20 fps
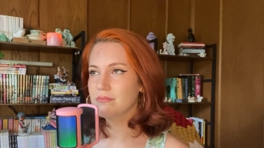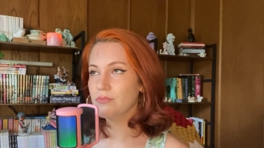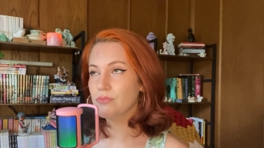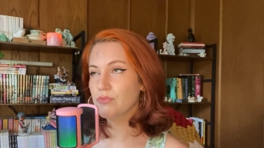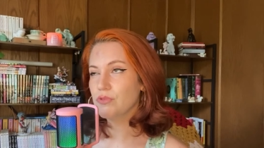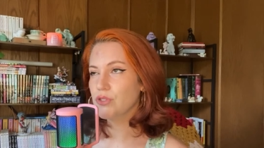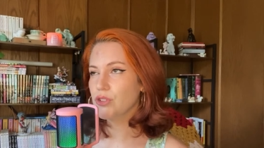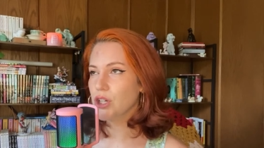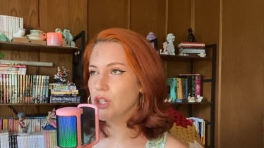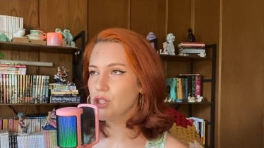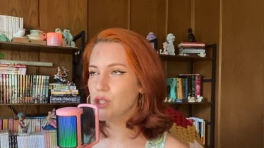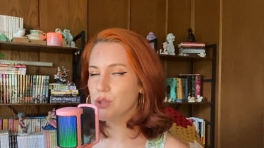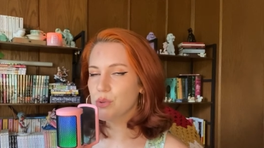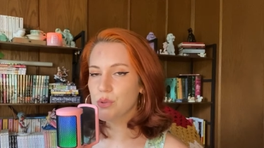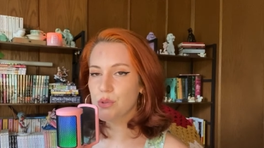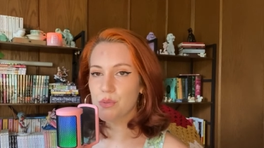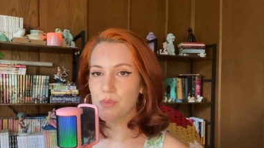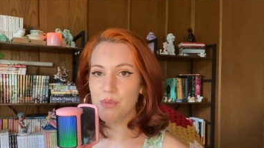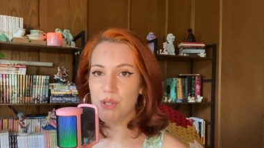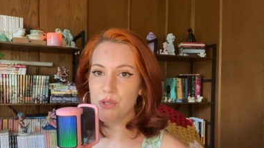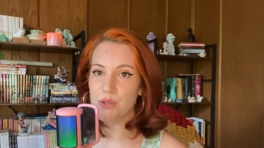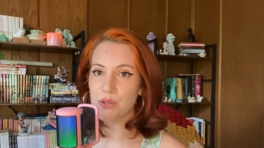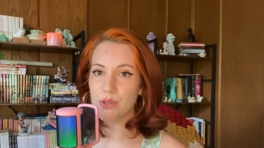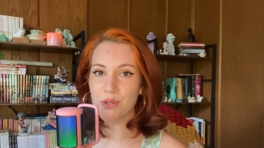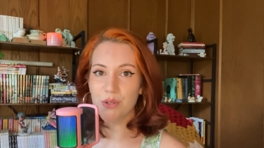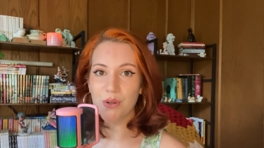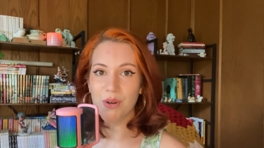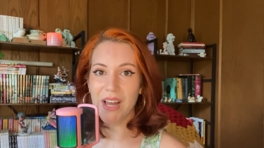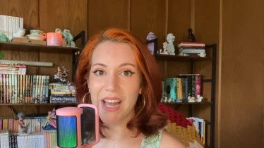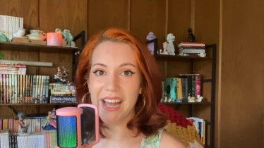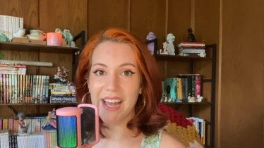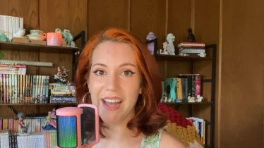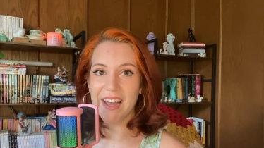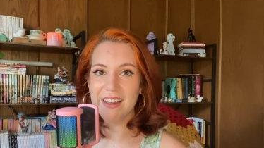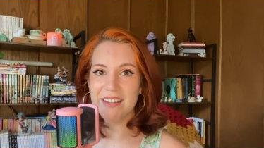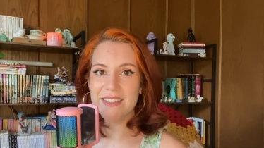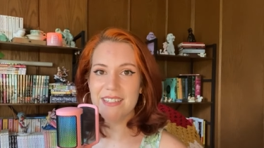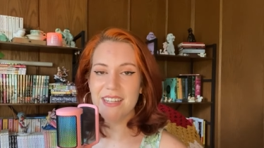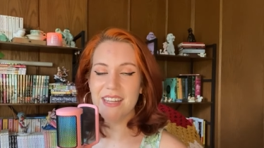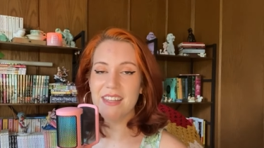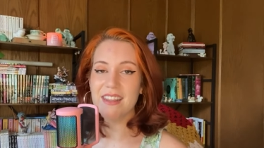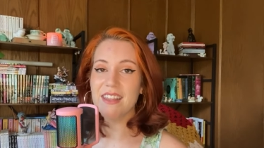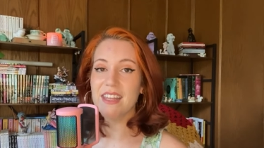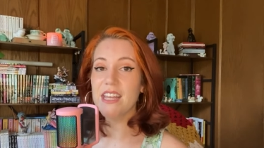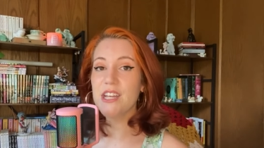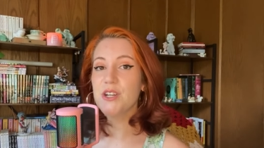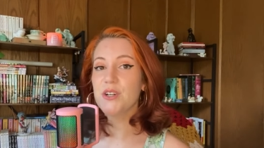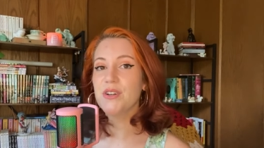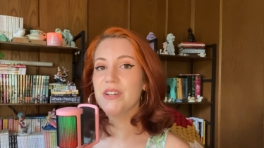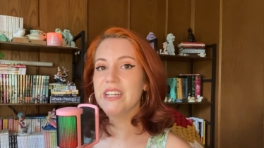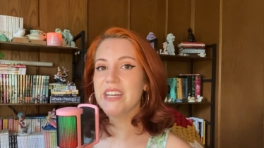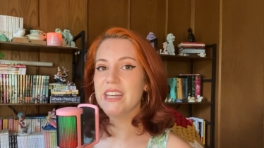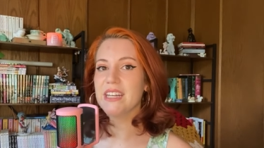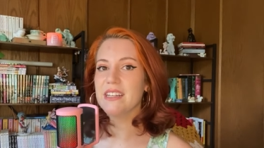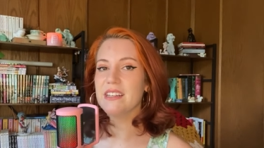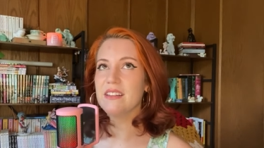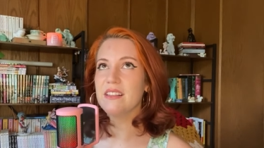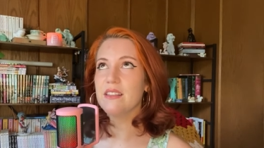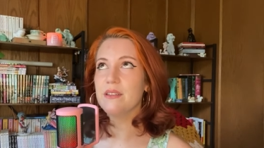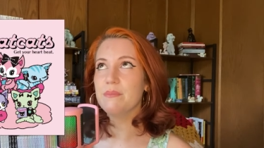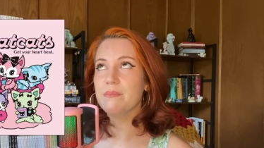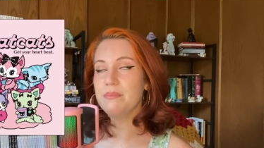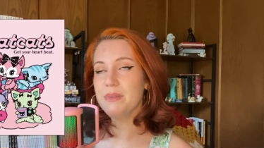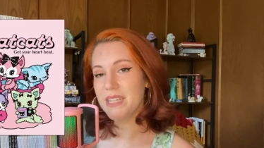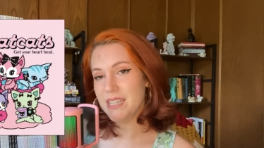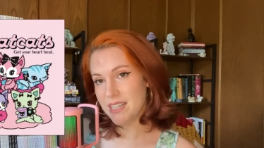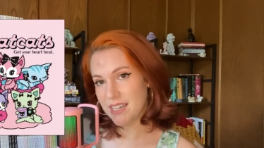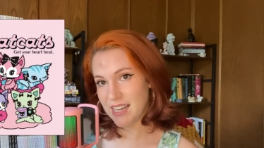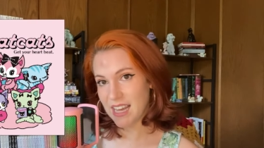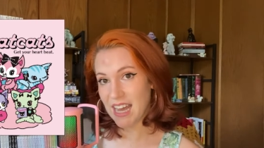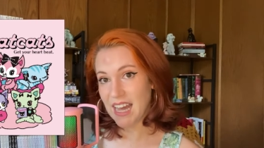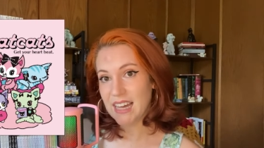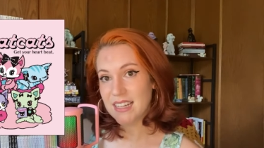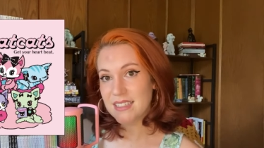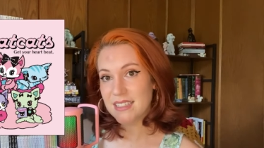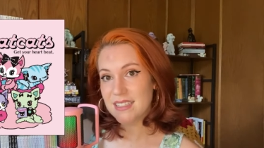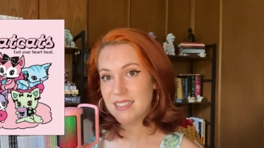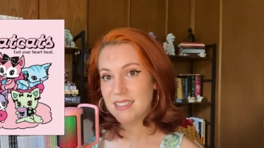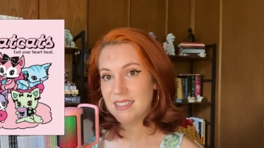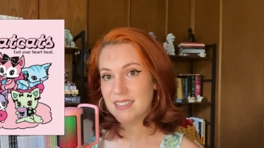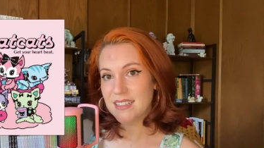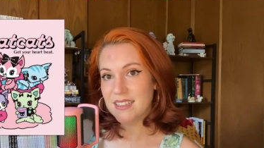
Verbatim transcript: virtual musical act, and they created the Beat Cats.